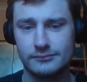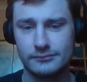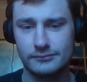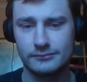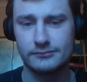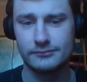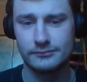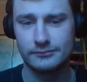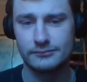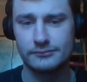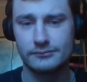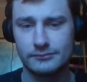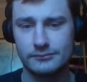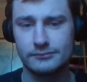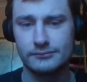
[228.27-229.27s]

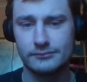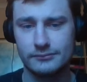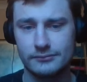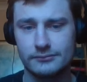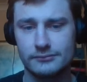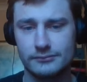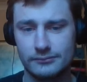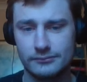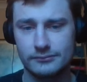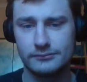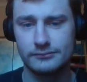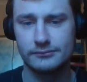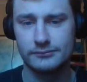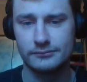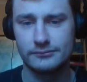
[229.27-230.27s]

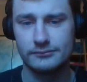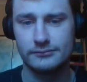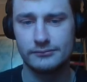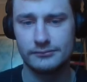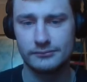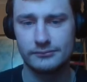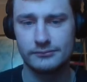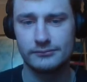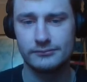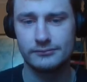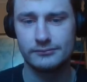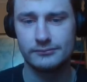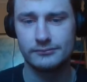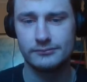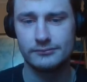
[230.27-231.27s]

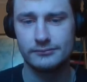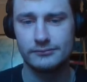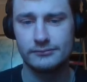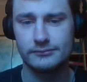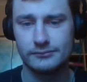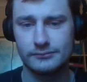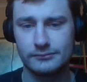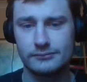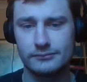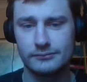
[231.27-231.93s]
(silent)